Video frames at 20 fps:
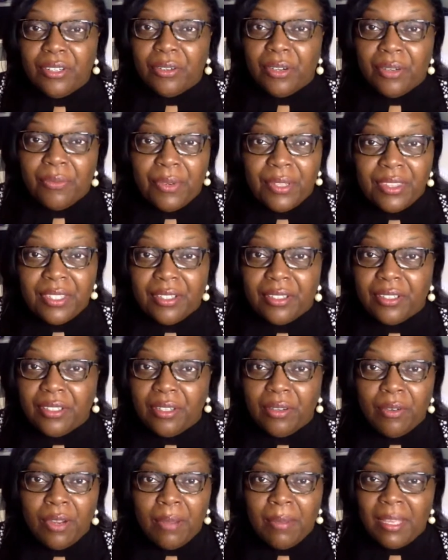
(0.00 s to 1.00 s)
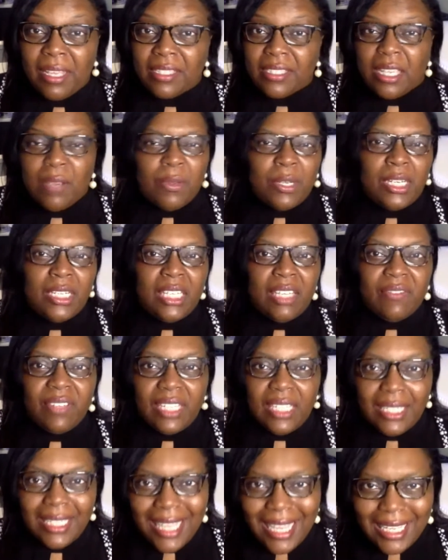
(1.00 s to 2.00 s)
doing what they're doing because they want to leave a
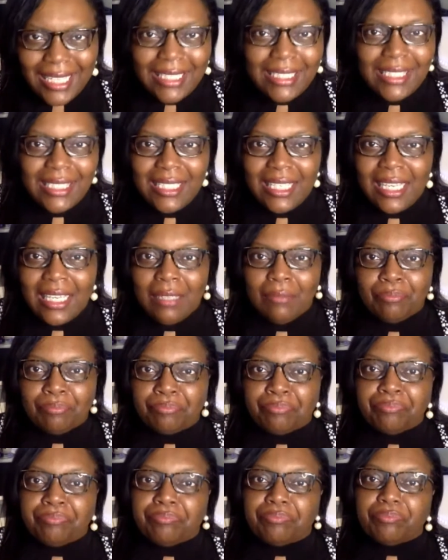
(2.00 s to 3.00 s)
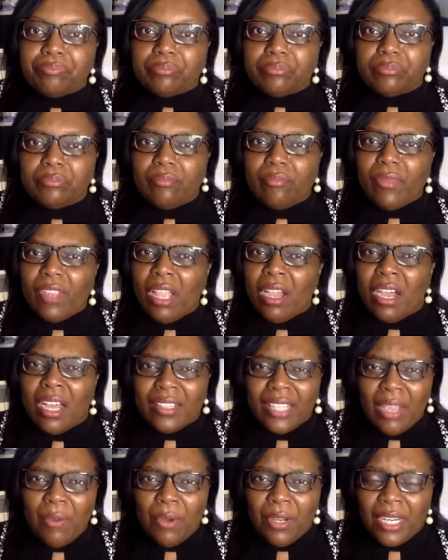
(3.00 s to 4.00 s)
legacy.
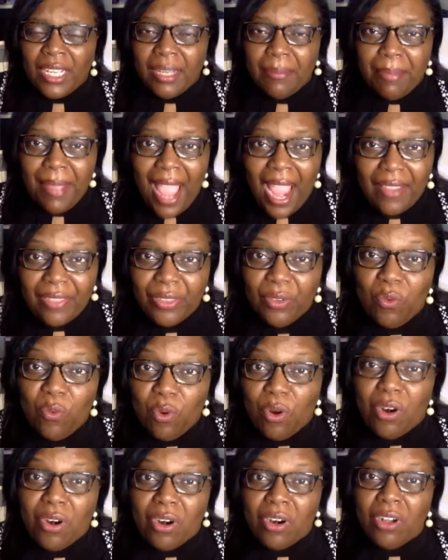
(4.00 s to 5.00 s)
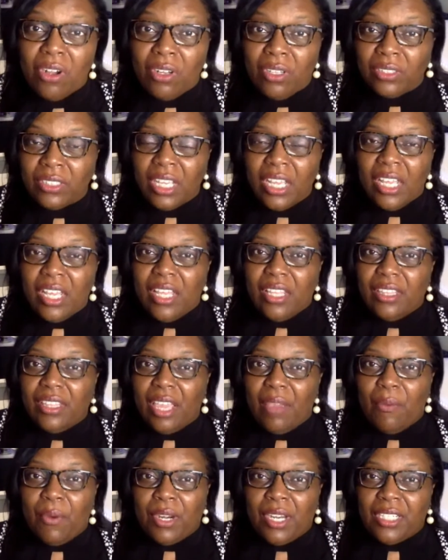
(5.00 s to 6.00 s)
They want to impact the world.
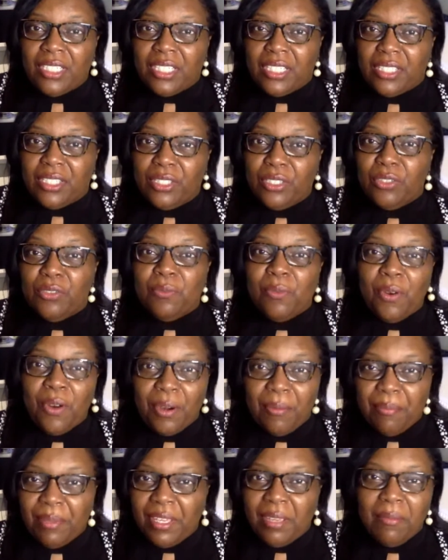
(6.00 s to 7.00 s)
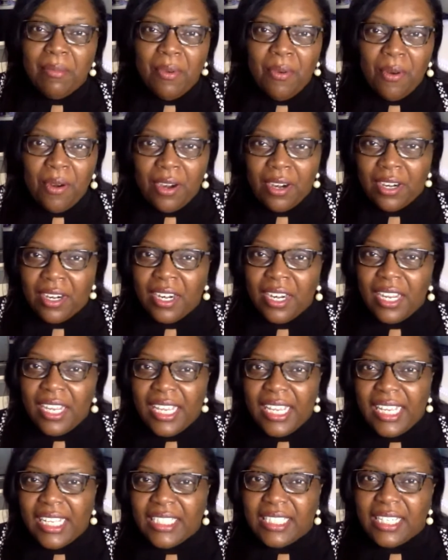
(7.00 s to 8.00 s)
They want to just do more, be more,
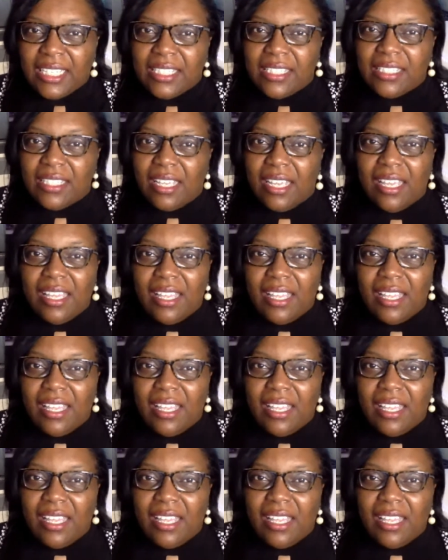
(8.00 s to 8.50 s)
and just